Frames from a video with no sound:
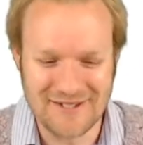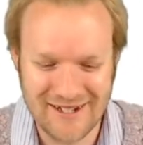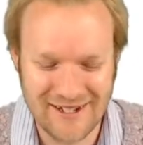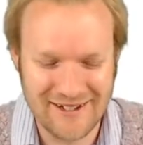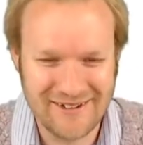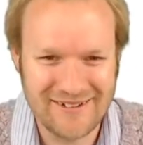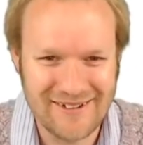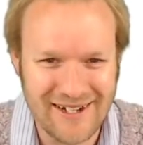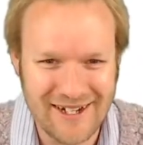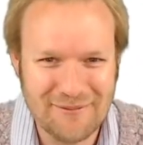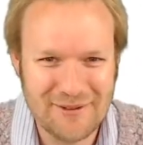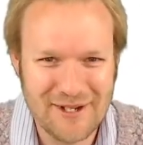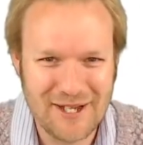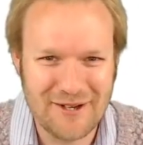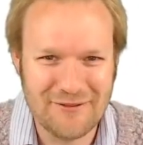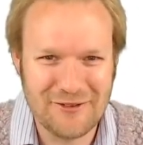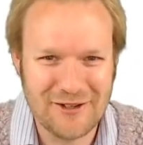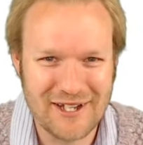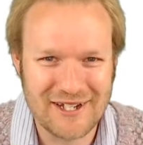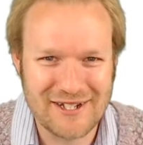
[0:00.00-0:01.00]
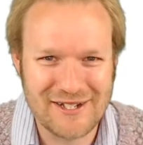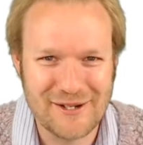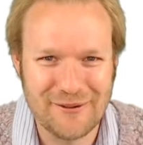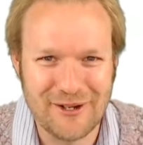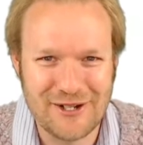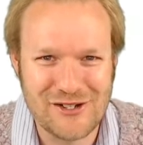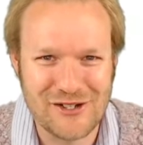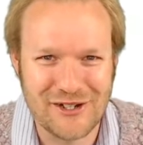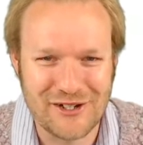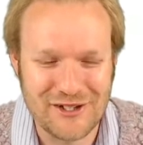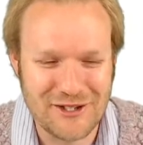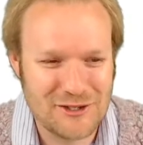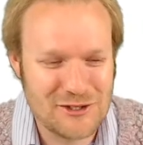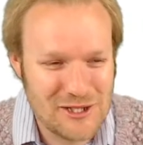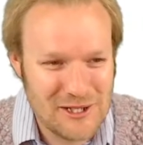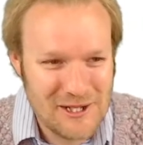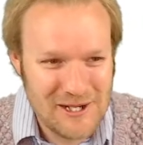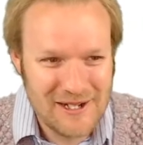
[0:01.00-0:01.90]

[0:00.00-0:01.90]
Now, how many of you are actually watching this?